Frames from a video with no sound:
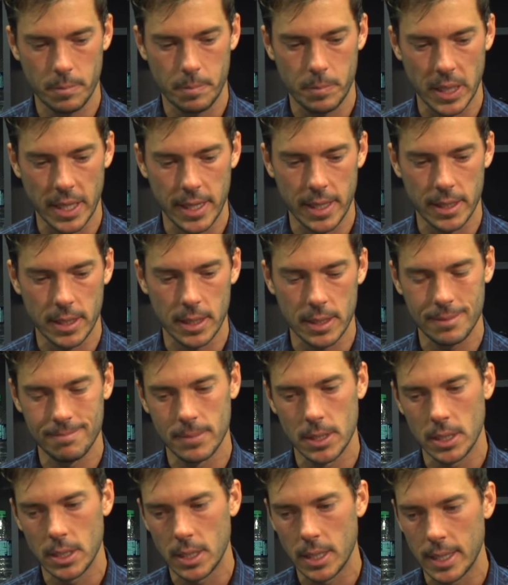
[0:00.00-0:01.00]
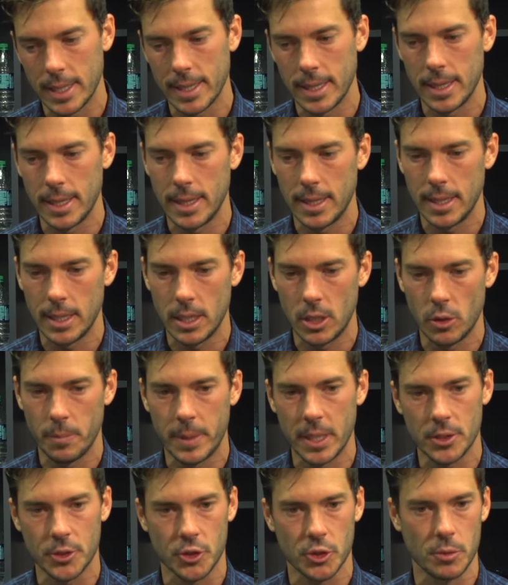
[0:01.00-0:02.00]
playing a little
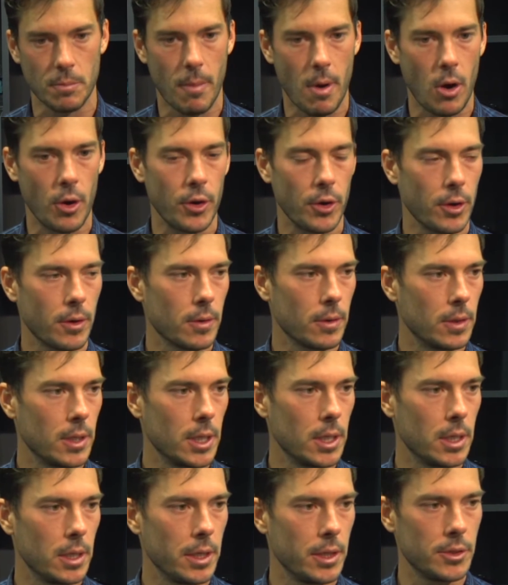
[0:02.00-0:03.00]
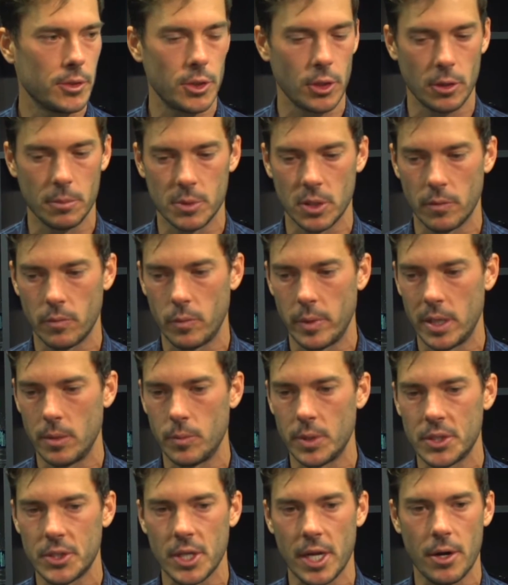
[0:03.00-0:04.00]
bit smarter in terms of when
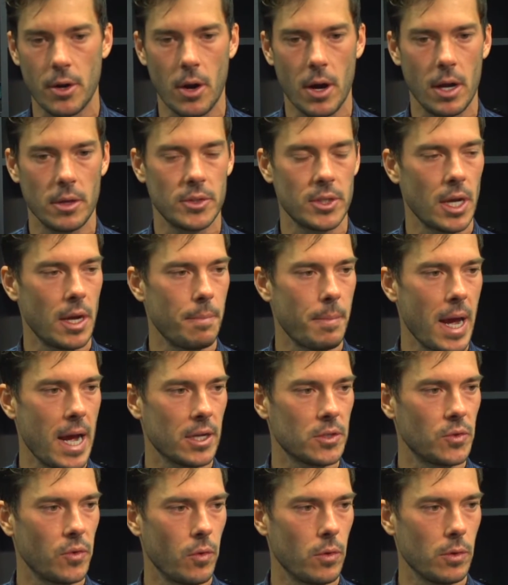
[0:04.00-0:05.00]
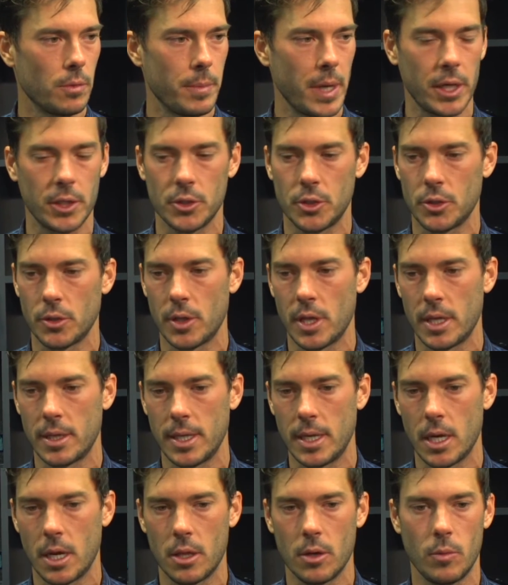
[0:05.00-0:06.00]
we send our outside backs forward, making sure that
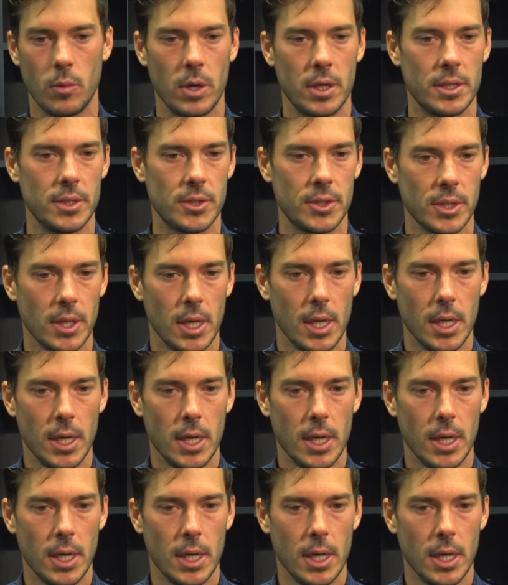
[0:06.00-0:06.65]
the other one is